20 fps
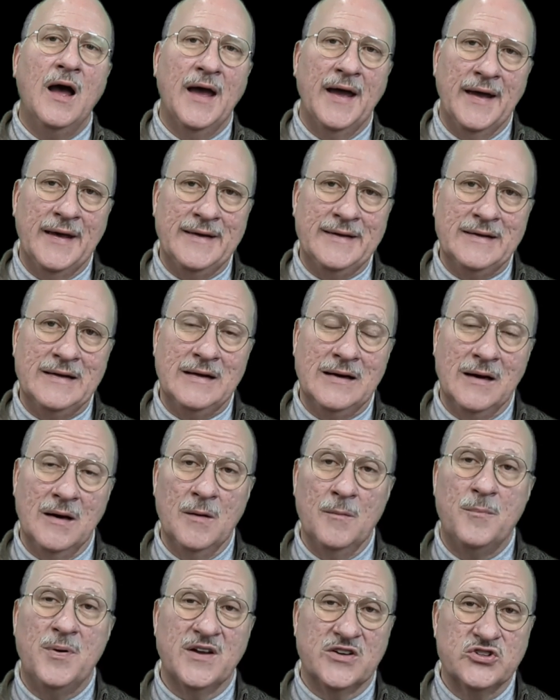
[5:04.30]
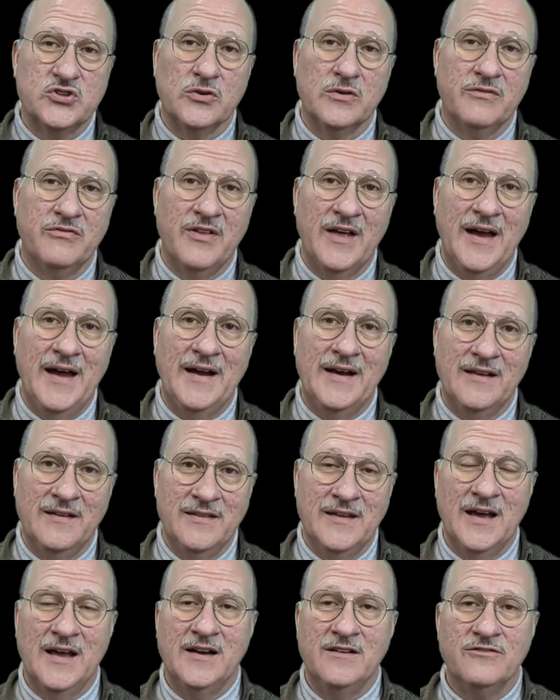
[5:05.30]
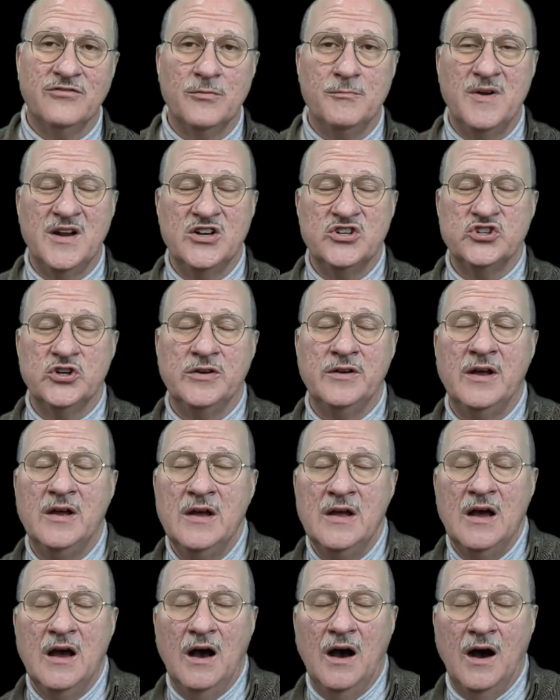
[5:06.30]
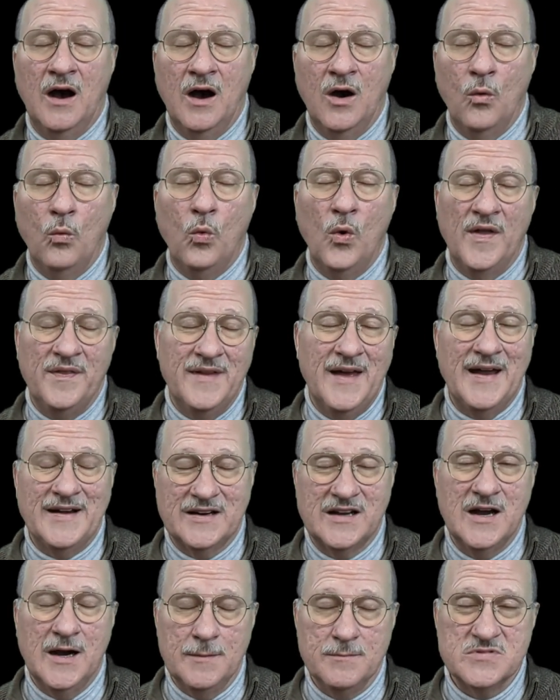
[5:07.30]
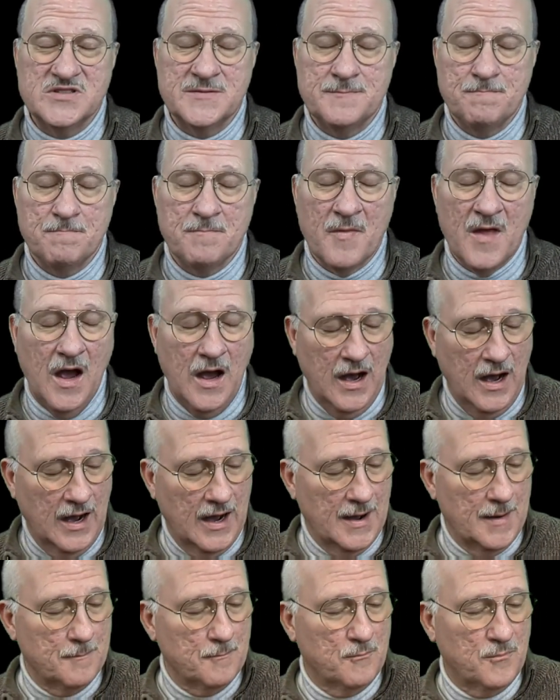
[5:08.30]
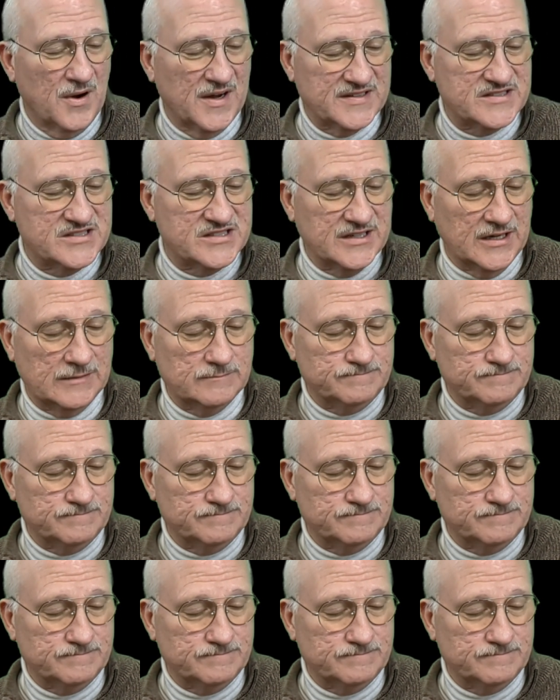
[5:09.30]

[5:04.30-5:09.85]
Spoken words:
a picture of that and that information when that comes. But